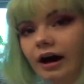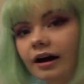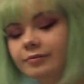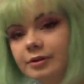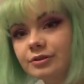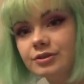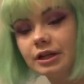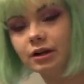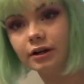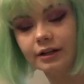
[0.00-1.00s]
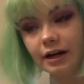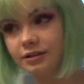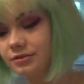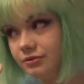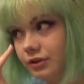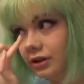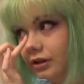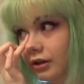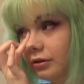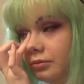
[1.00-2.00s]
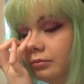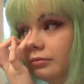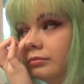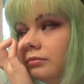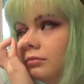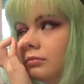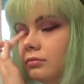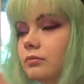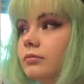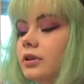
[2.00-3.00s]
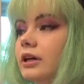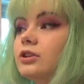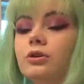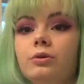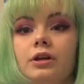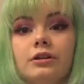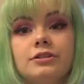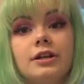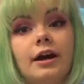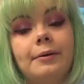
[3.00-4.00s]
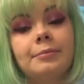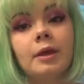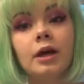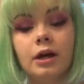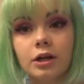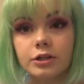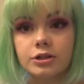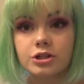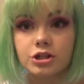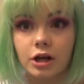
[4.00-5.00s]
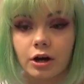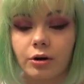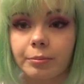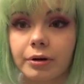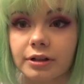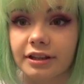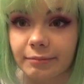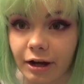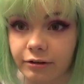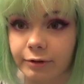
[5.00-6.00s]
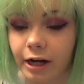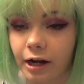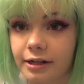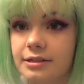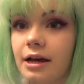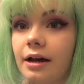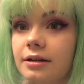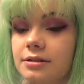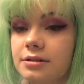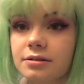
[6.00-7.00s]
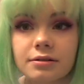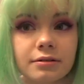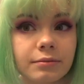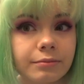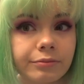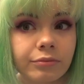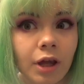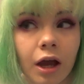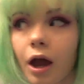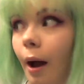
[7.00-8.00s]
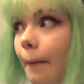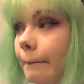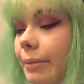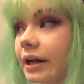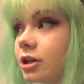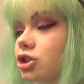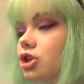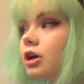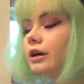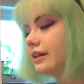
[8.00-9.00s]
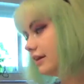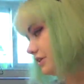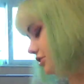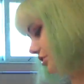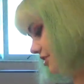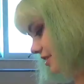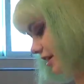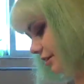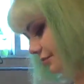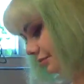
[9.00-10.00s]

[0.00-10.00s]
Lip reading: I've been using contacts for, I think, 2 years now. So pulling them out of my eyes has been a journey, let's just say.